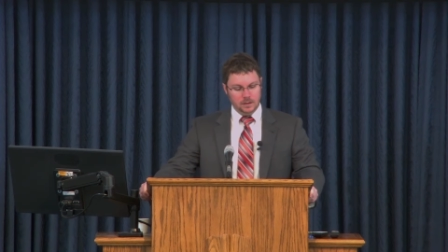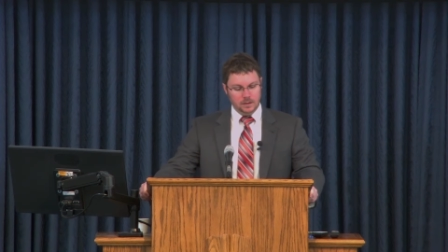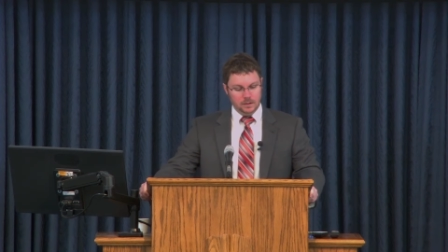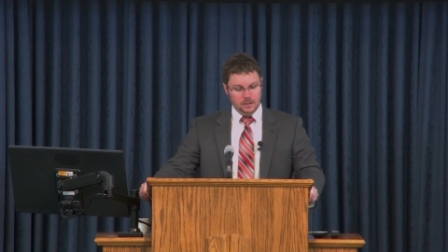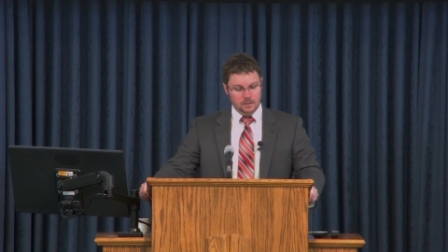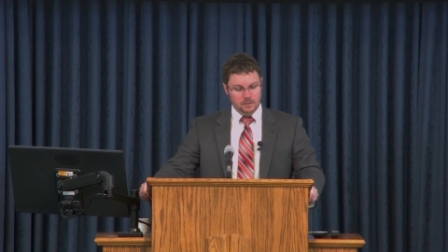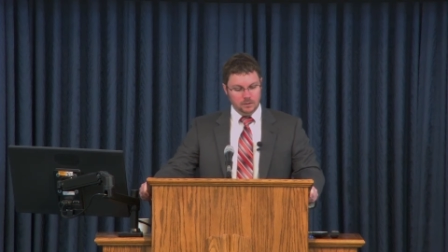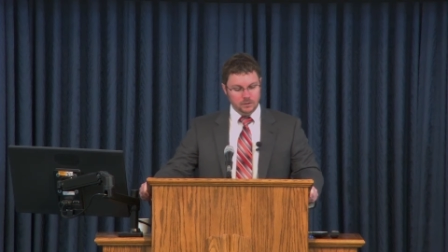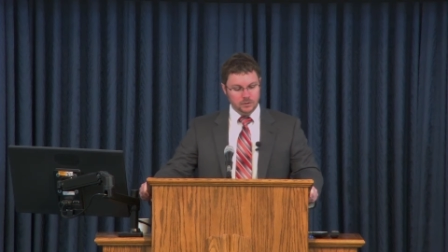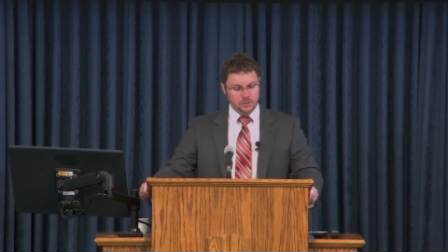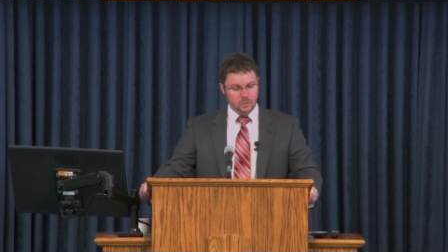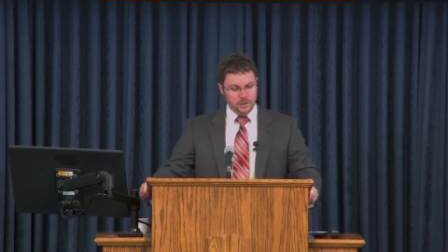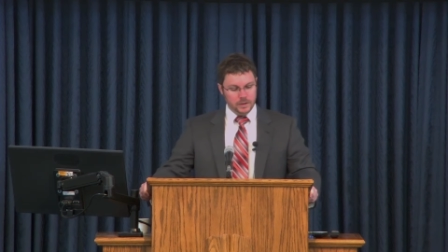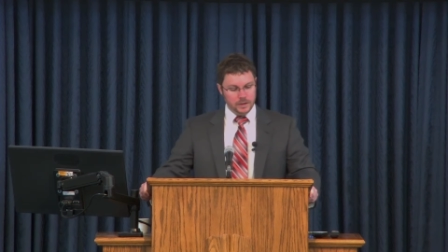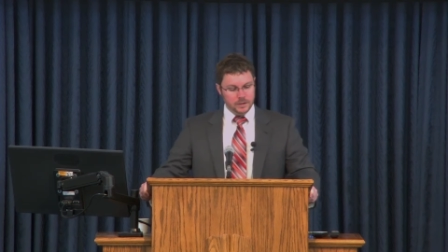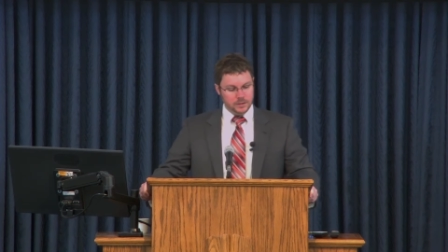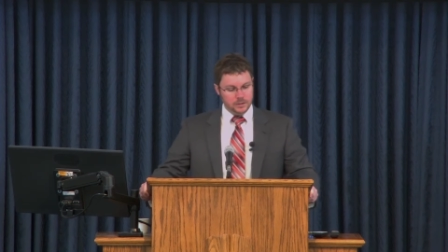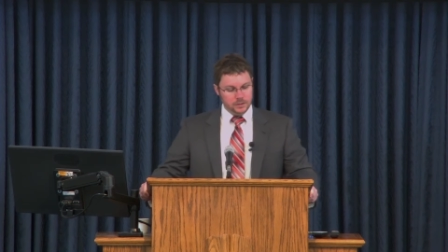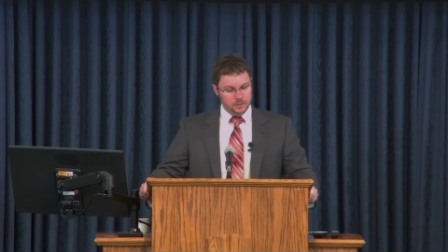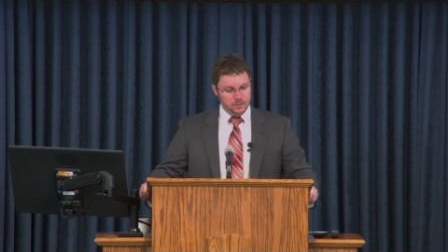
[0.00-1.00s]
Verse
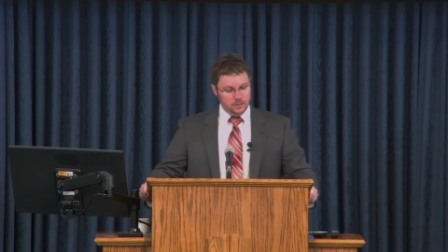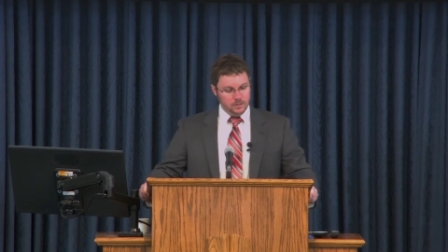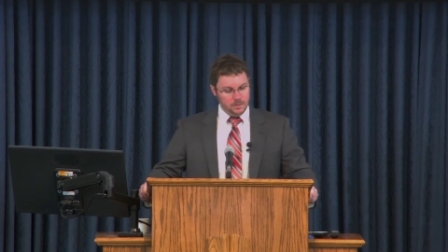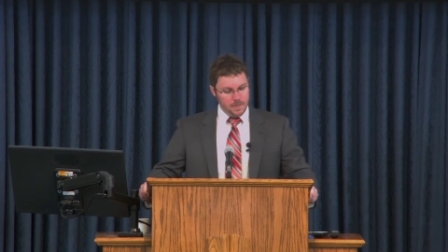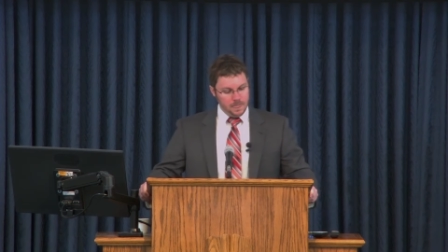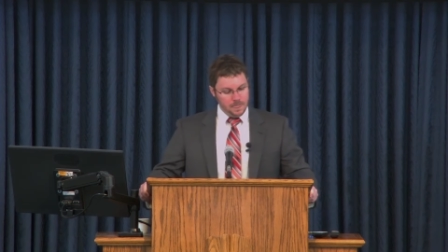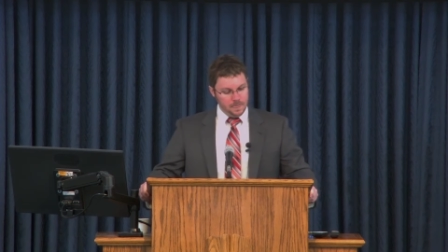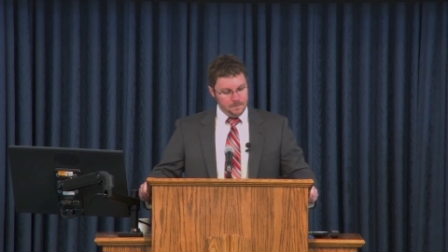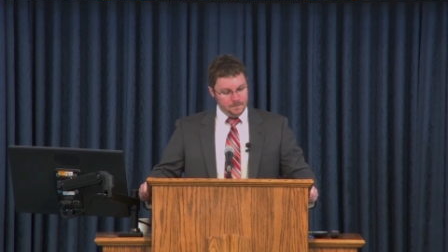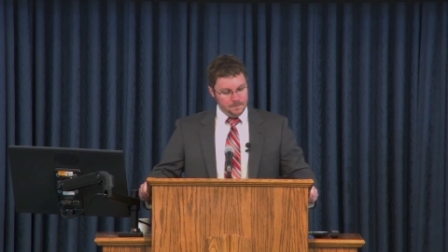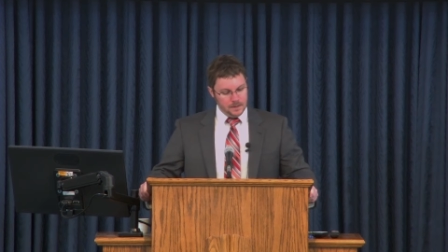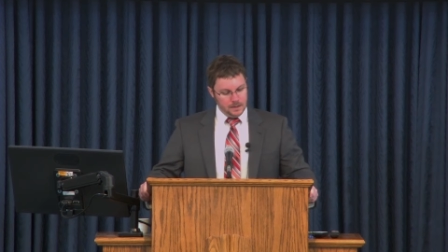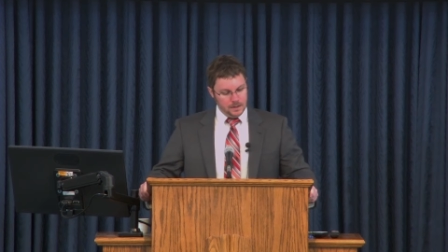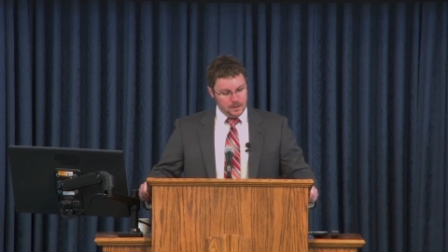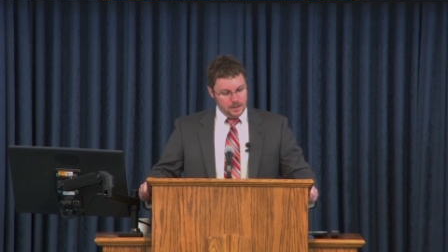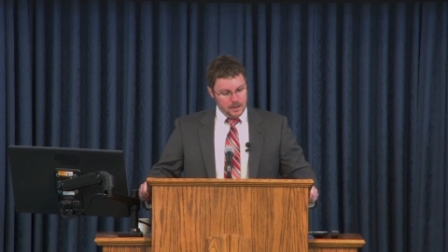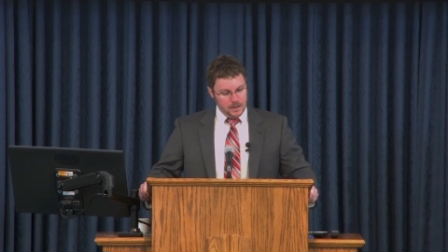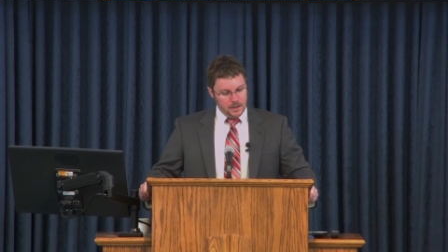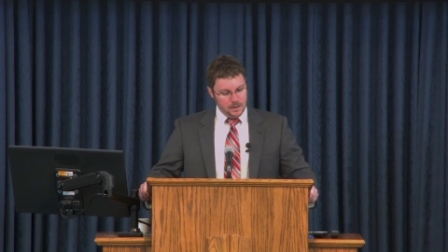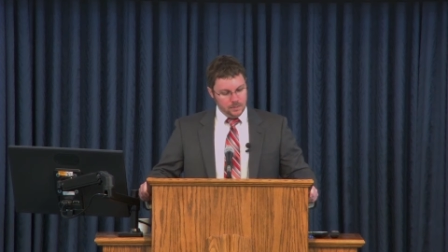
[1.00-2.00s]
22,
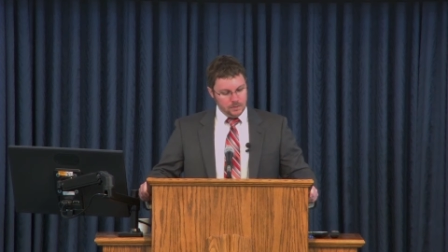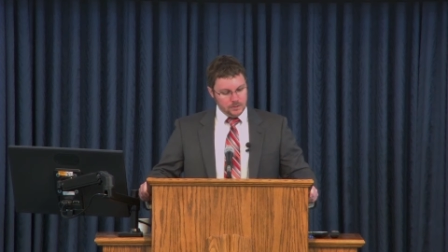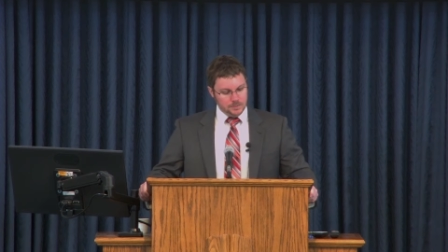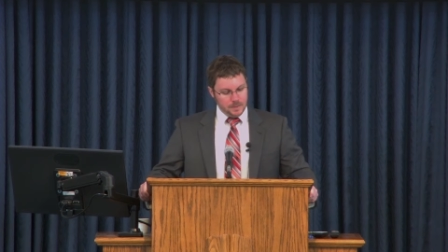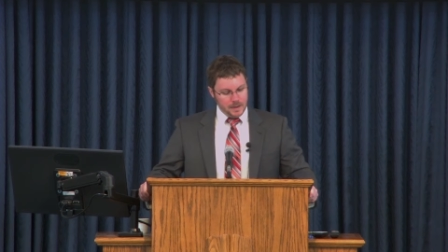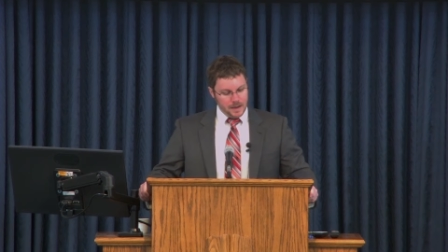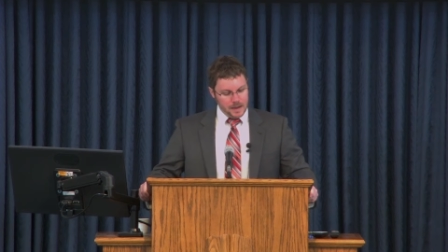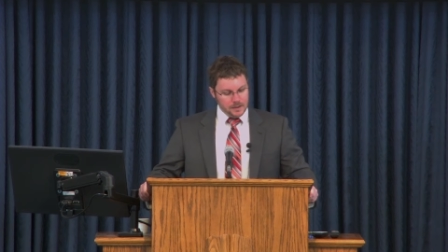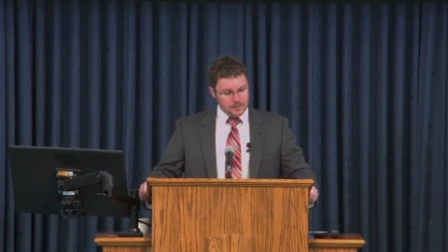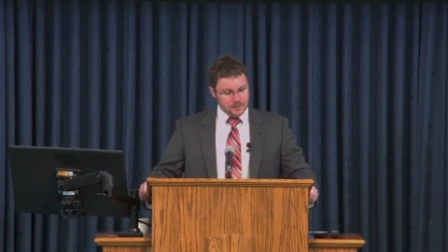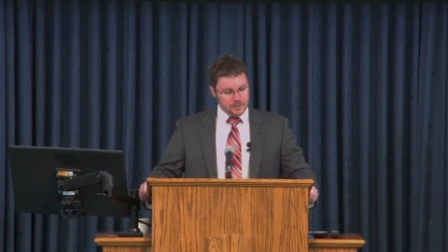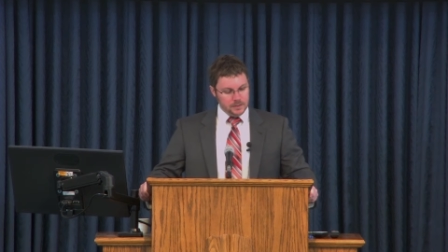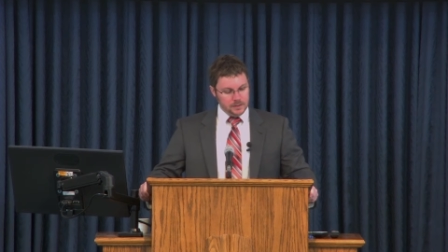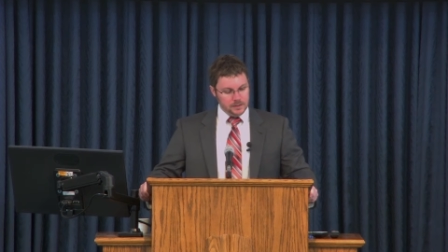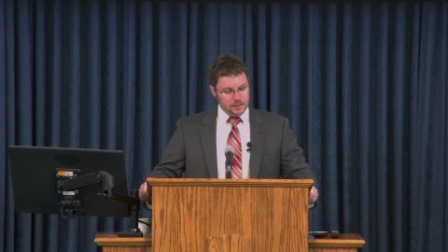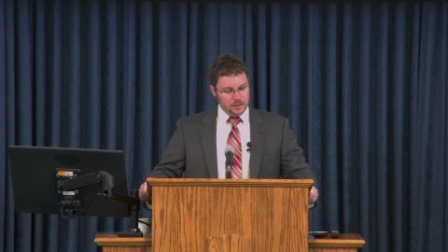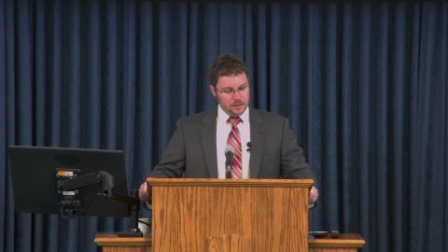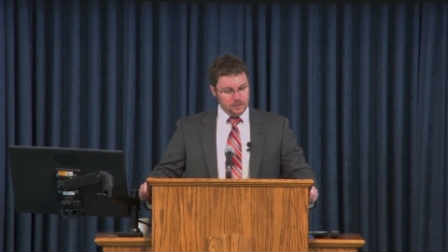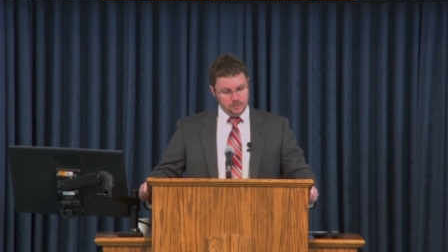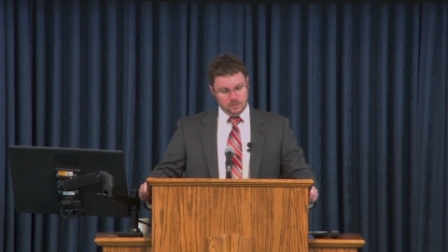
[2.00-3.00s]
he was passing
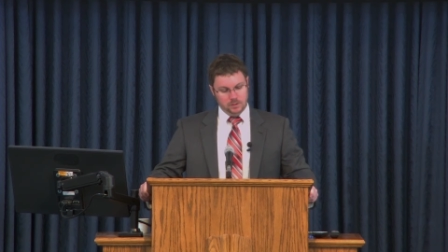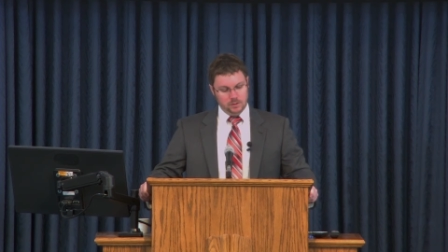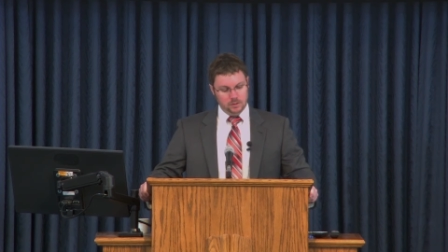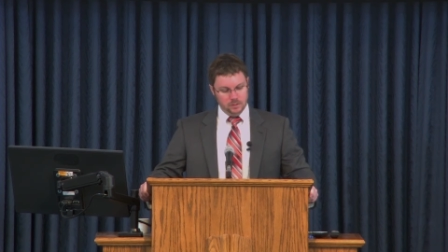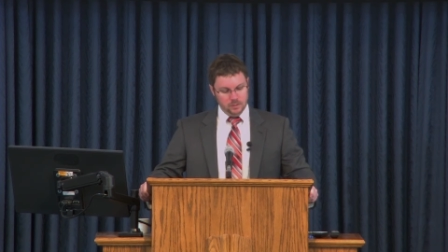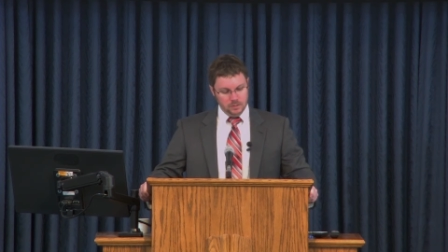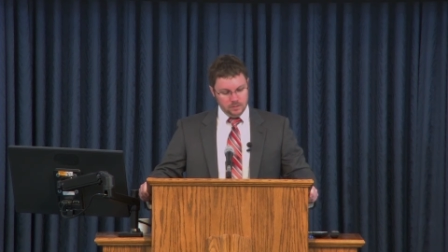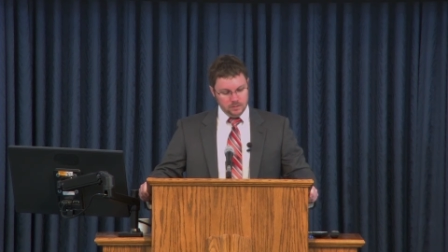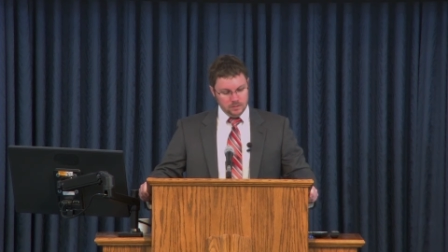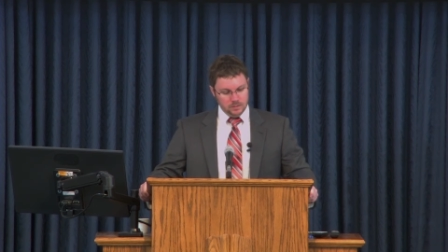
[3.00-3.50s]
through